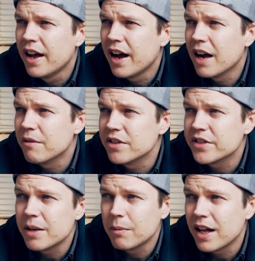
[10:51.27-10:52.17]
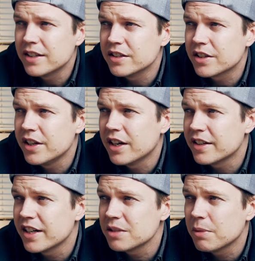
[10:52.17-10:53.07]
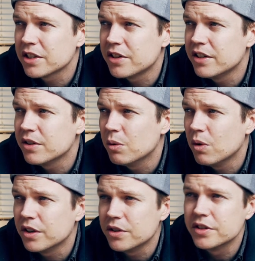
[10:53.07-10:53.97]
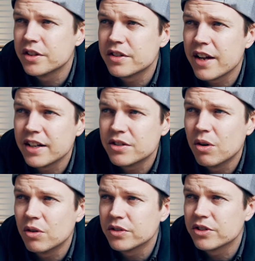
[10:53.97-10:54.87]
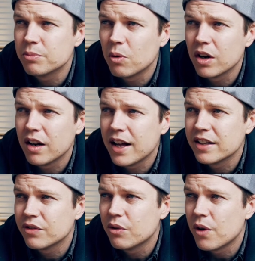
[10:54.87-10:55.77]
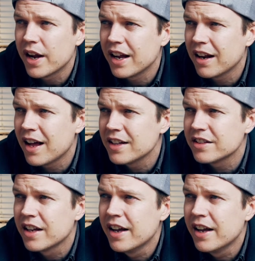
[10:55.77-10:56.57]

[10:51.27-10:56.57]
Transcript: I have the same lights and screen. I attached my screen to the wall and used the stand to hold smaller lights for hair lights,